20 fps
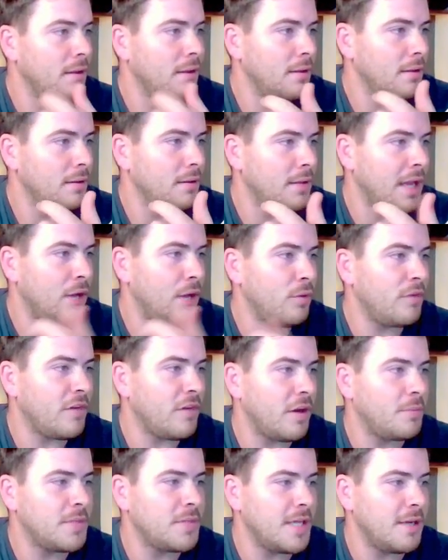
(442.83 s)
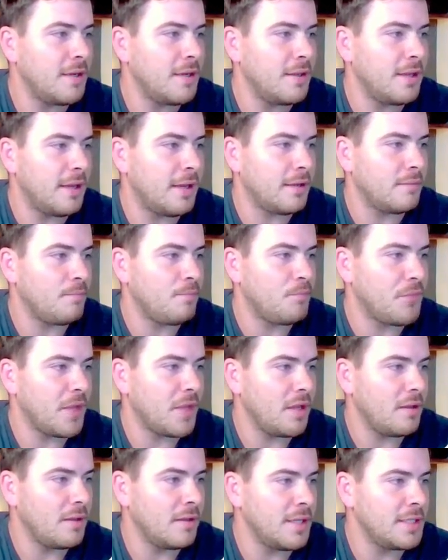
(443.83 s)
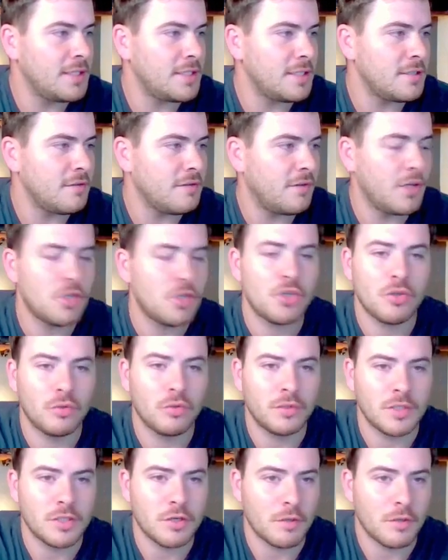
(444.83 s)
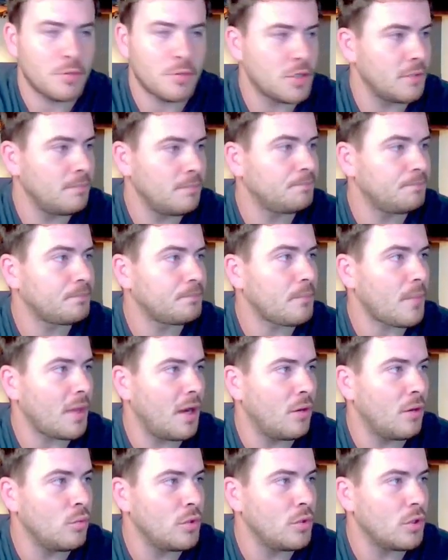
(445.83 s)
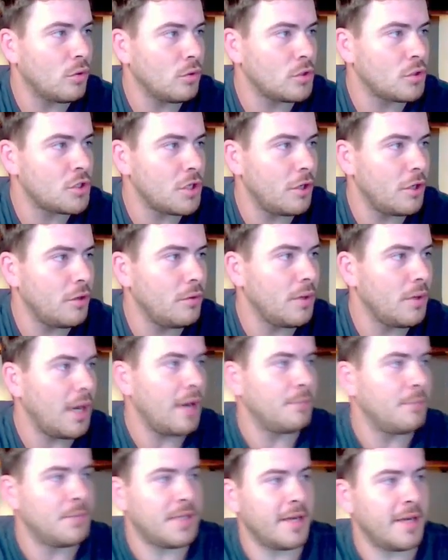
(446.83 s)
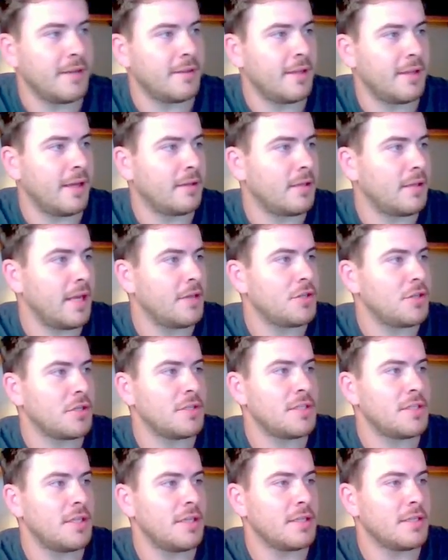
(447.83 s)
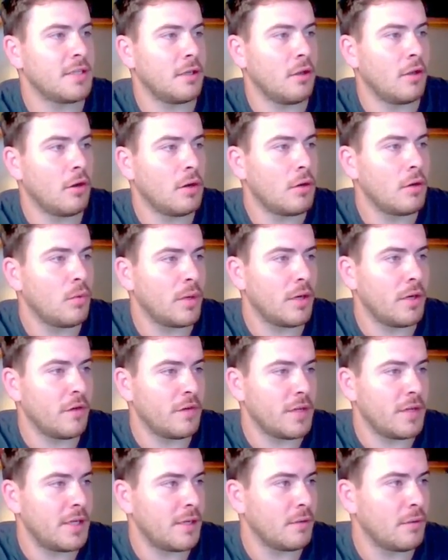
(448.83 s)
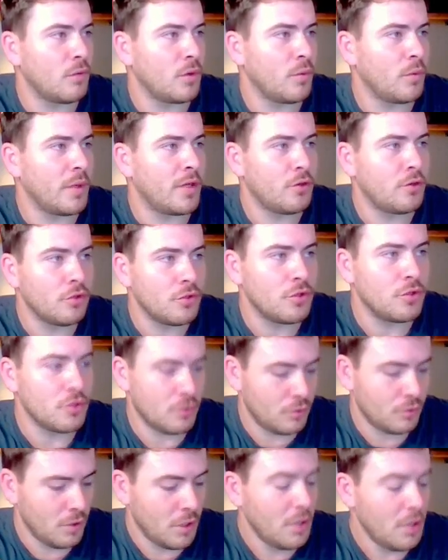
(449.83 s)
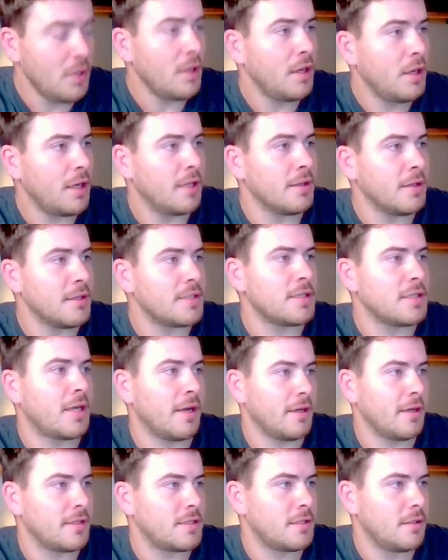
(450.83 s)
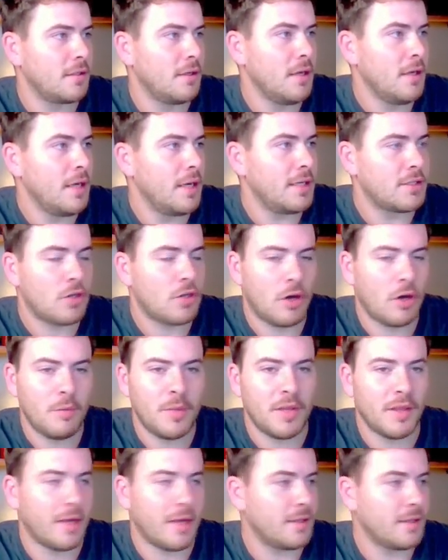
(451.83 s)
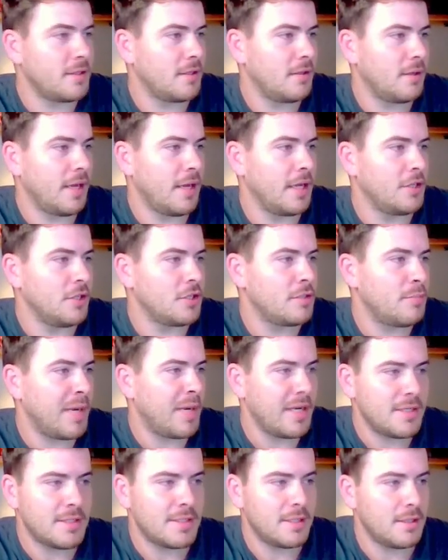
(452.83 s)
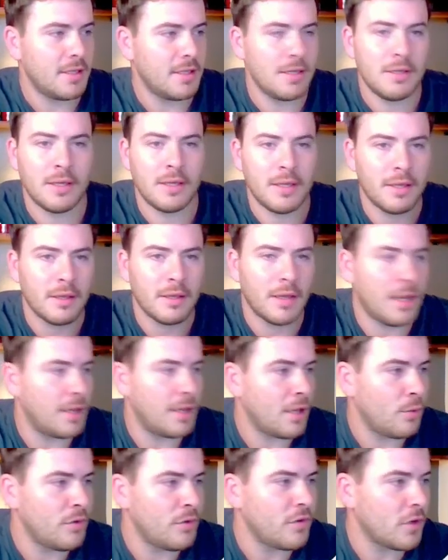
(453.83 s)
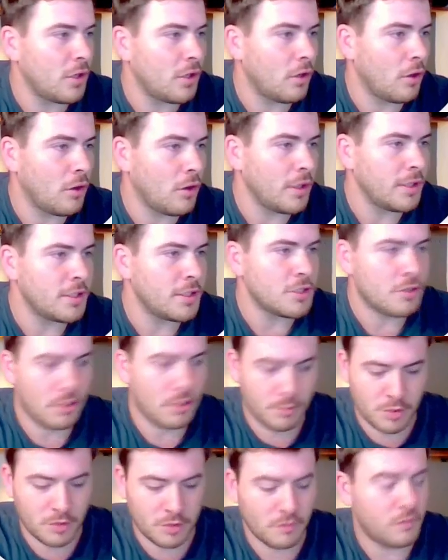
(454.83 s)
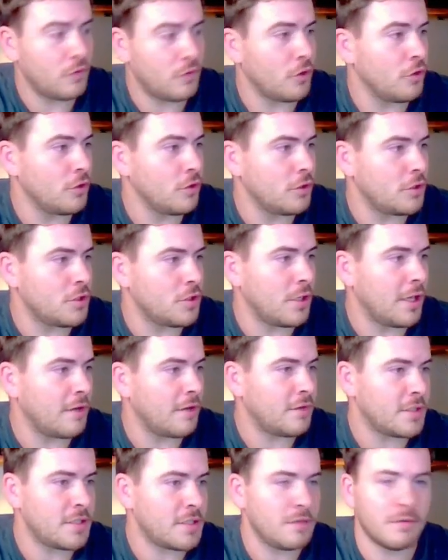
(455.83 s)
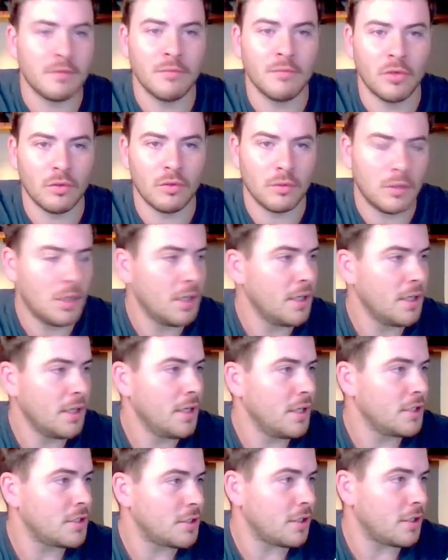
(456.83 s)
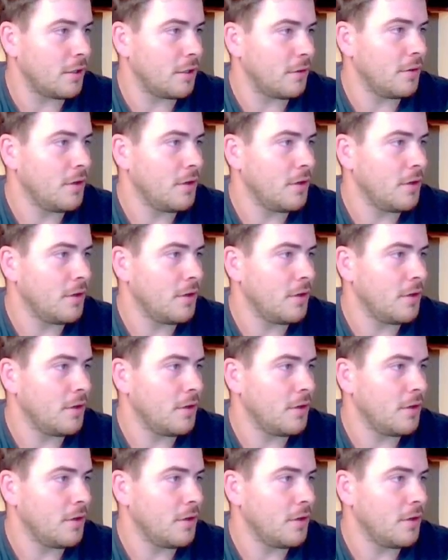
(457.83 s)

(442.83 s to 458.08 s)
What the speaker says: Now we've updated that. This is a very short description. I would also update that. As you can see, there's a longer one over here. What we could do in this case is copy that and just paste it in here. And now we've got a longer description for Google to love us even more. So